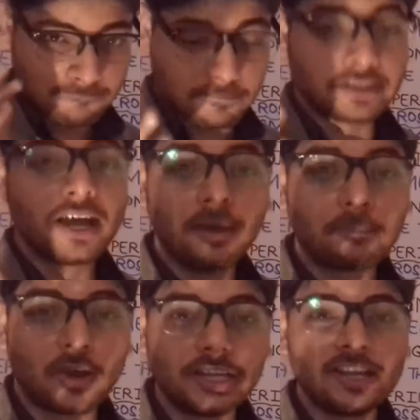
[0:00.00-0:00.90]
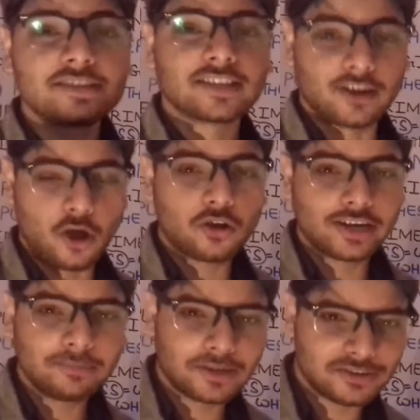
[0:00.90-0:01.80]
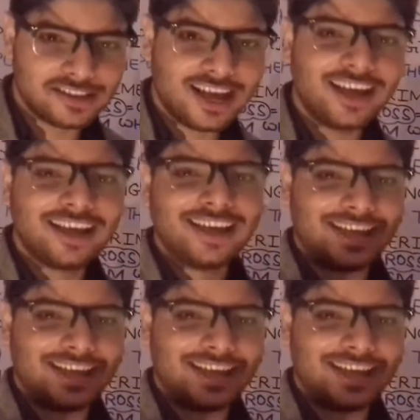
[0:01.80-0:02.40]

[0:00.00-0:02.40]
In the pollination occurring between the